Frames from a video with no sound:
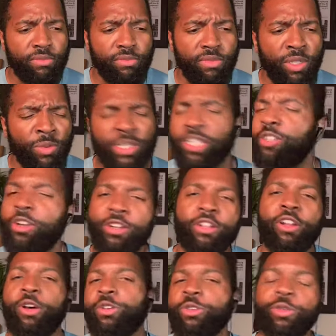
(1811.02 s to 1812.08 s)
Health and Human
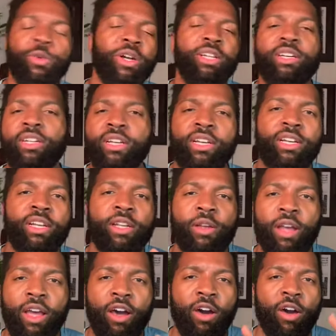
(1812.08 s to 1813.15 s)
Services is going to take over
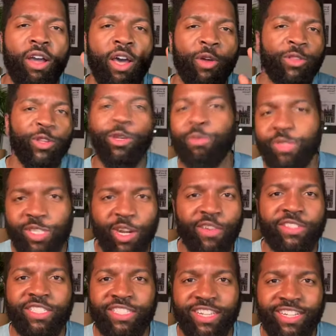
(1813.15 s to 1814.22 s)
this, and we're
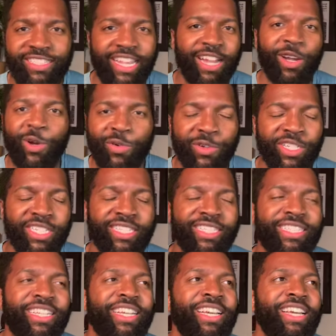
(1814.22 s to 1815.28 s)
definitely going to botch
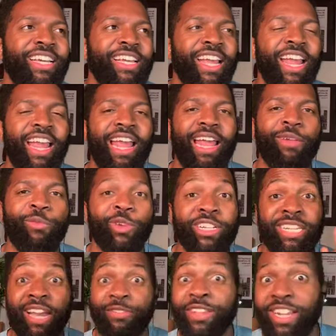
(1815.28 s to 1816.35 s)
it. So what you want to do is send
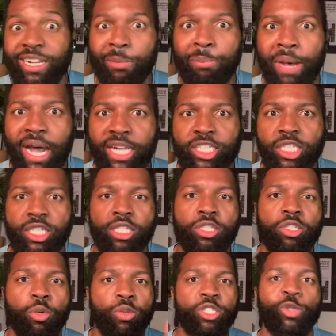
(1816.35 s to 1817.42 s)
all your data to us, so we
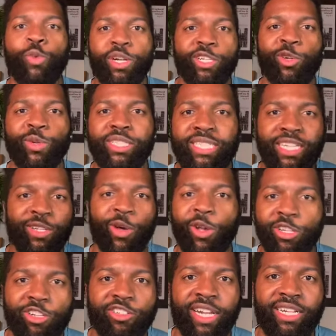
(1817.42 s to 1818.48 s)
stop updating the American
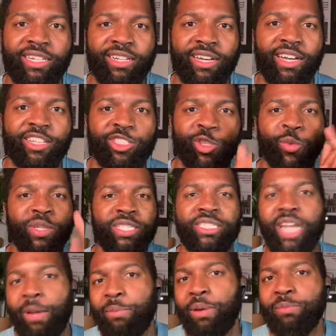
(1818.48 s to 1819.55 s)
people
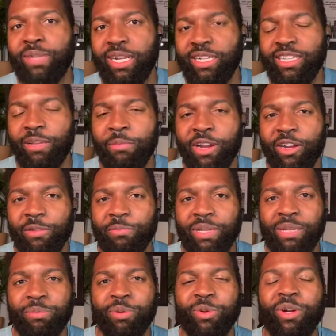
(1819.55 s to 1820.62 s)
on the true
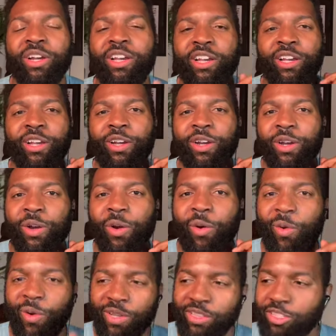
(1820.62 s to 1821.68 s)
state of
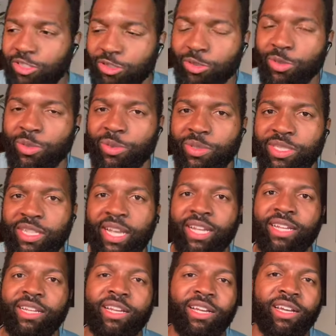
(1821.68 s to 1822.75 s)
things with respect to
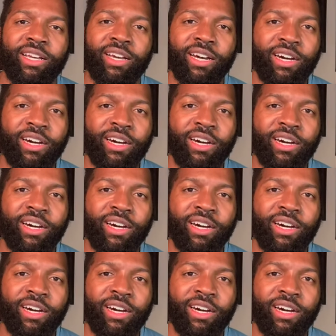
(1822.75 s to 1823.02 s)
hospitalization.